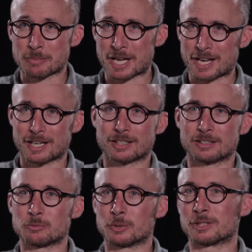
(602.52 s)
my
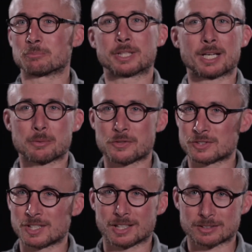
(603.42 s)
bag, we can play with
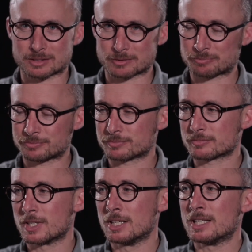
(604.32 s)
6.
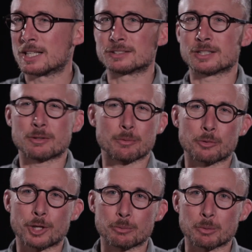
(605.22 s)
And he said,
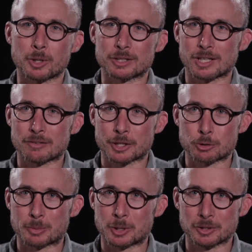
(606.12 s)
then we won't love
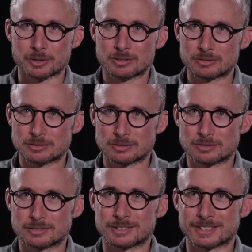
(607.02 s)
each ball.
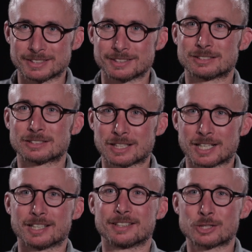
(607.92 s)
You know,
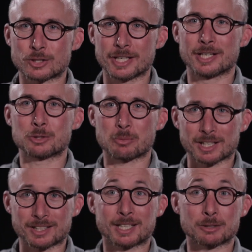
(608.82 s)
like treat each
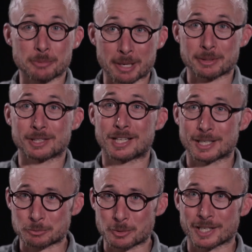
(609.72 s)
one like it's maybe the
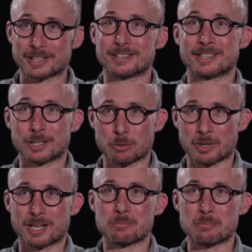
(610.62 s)
last one, and then you
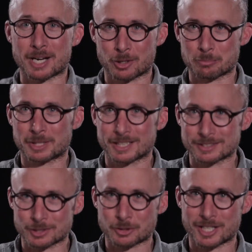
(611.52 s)
may not play
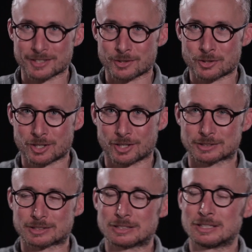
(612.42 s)
such crazy
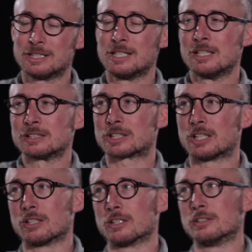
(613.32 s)
shots.
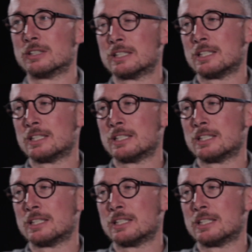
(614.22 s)
So